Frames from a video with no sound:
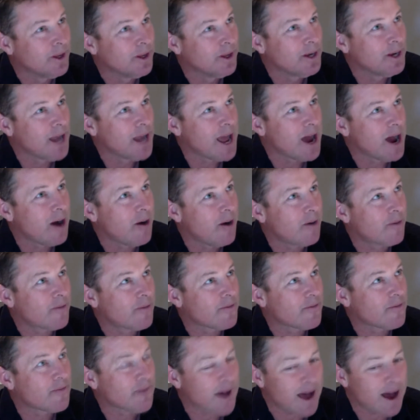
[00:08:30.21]
now
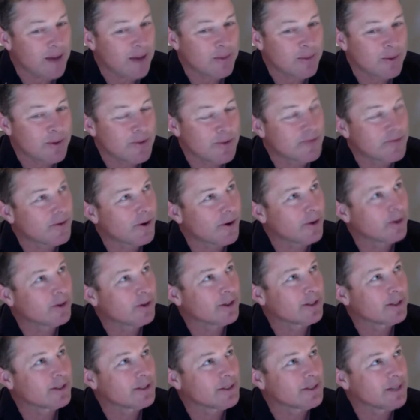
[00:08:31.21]
far more
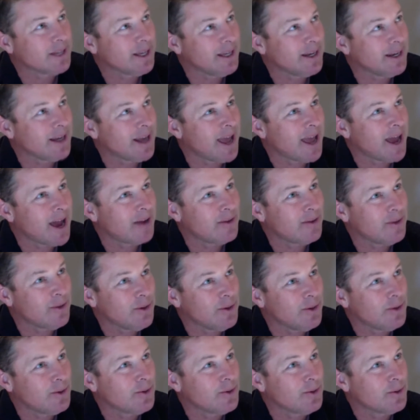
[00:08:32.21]
focused in our
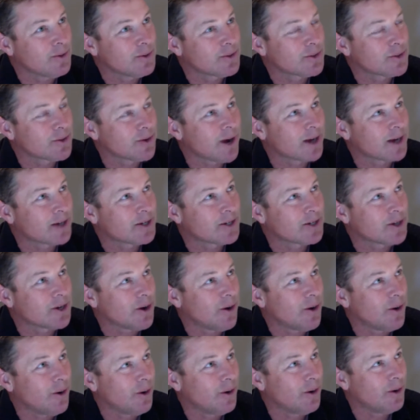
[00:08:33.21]
new structure
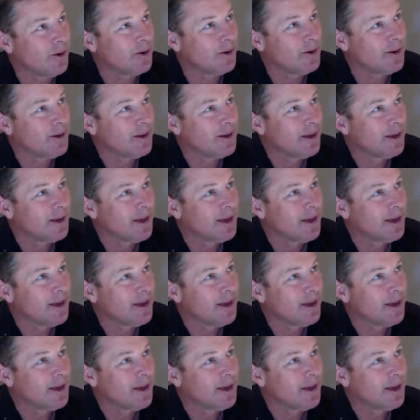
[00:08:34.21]
on